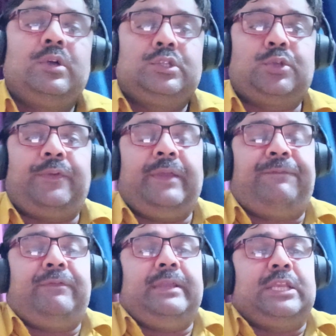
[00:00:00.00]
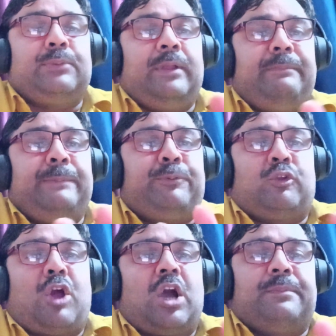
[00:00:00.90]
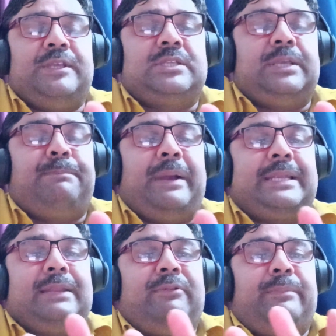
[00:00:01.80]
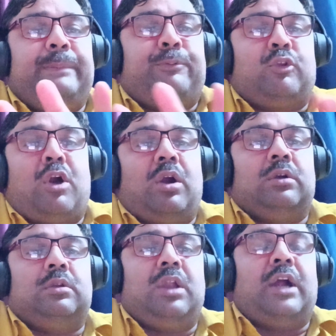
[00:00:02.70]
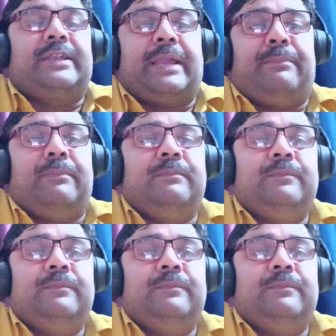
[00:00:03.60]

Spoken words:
so if it will be prolonged, means if battle will be prolonged long time,